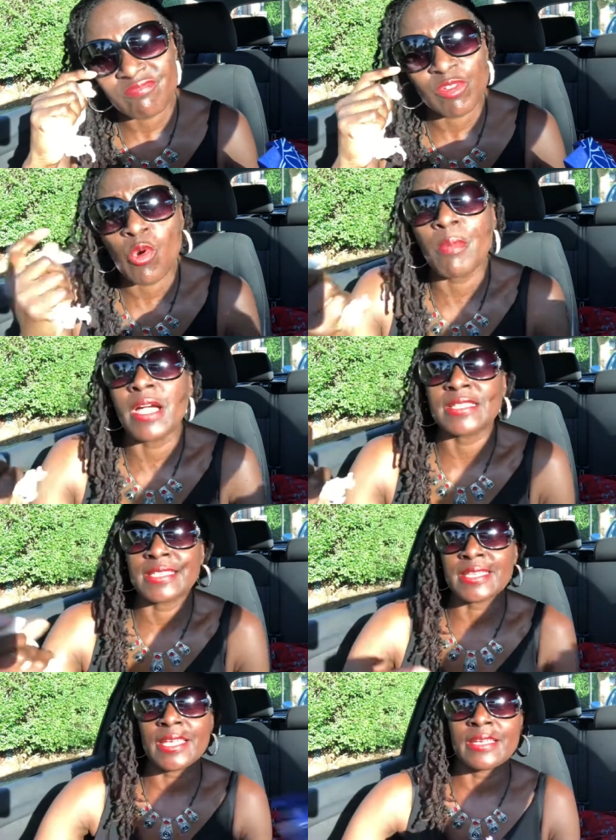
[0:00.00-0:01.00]
Who am I
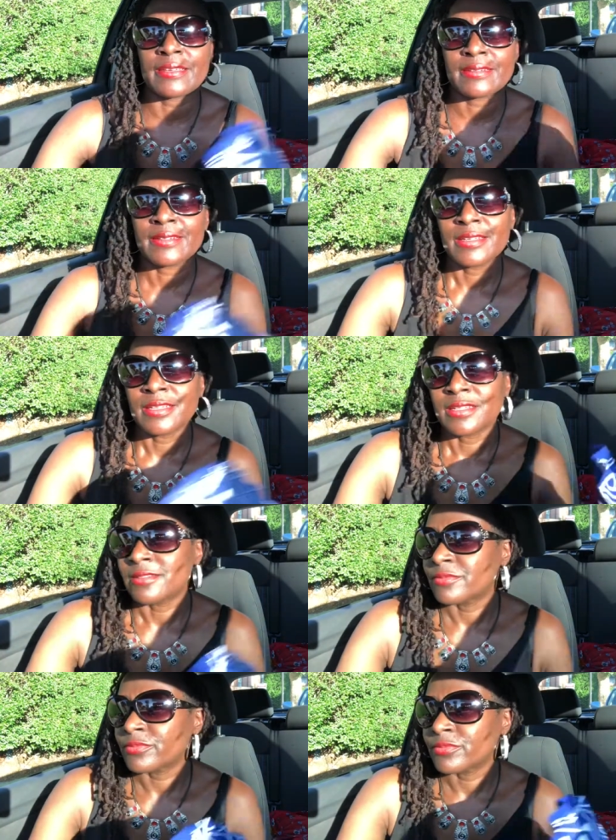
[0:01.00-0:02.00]
to say
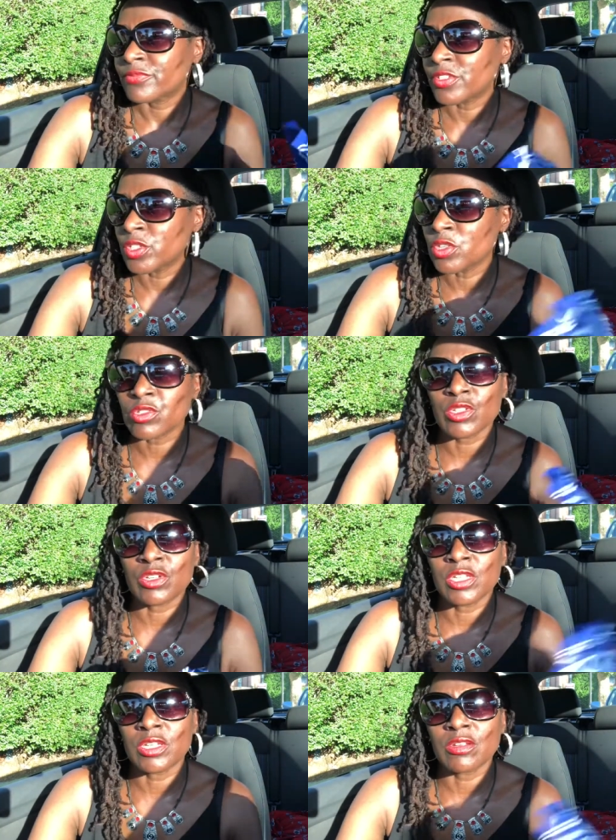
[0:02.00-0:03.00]
for you not to
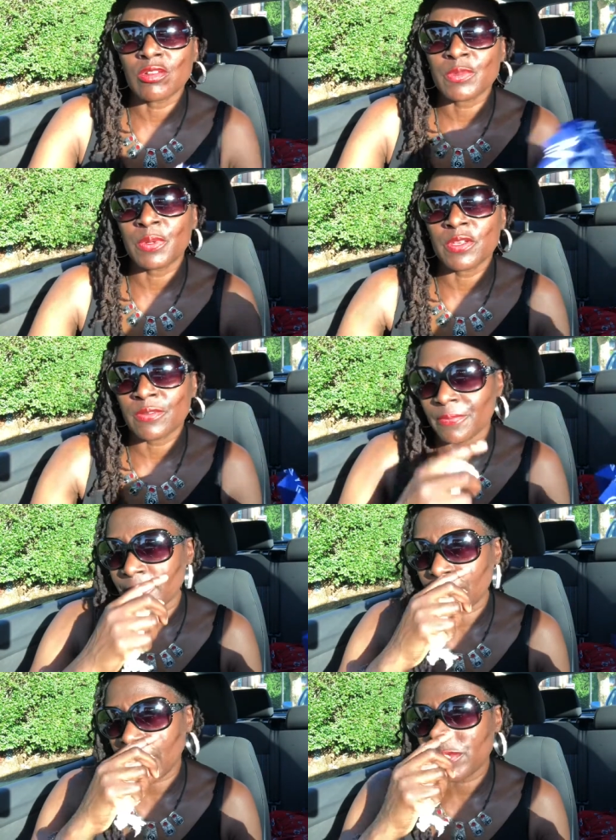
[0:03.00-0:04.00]
colour your locks? But
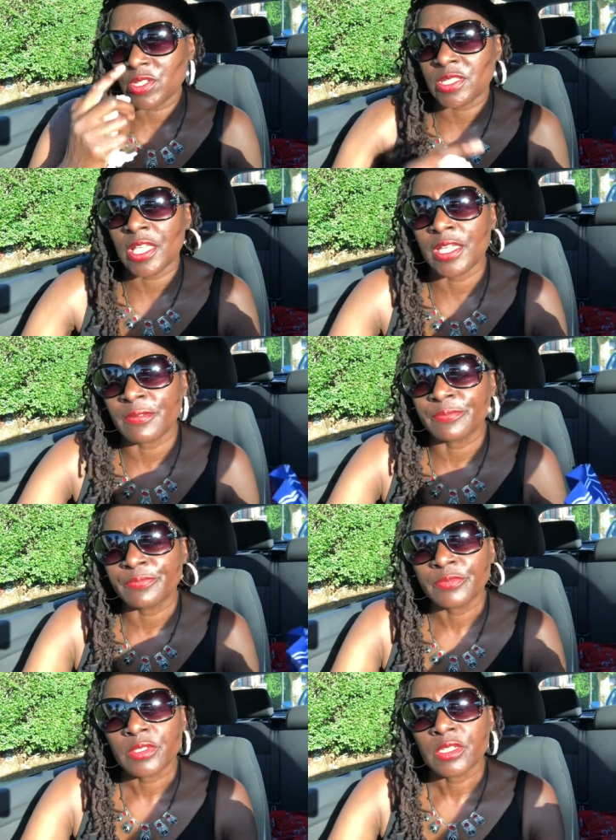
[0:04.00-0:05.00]
I'm just saying,
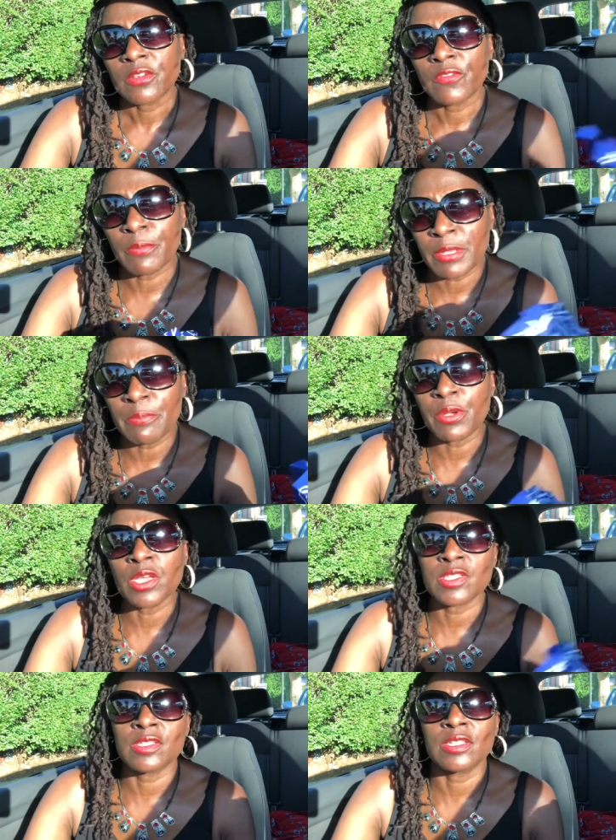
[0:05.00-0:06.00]
for me
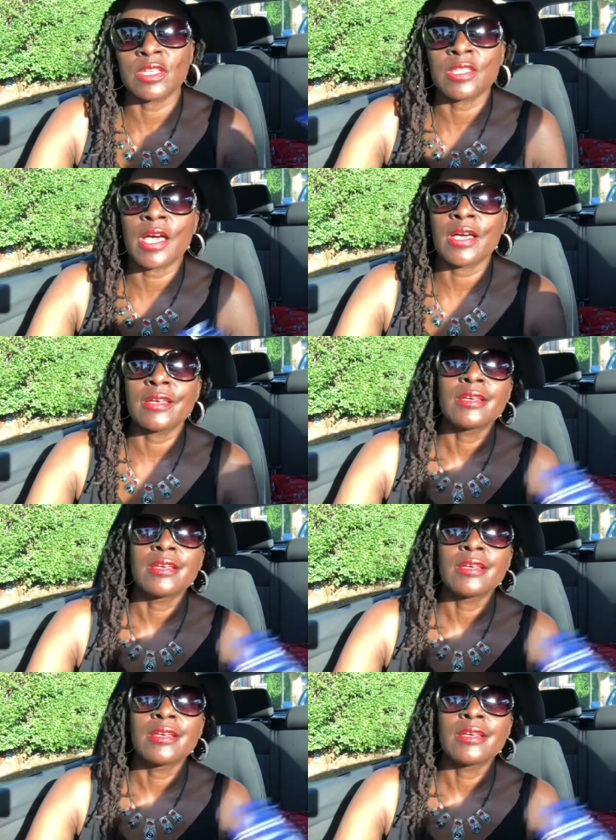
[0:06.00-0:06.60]
personally, that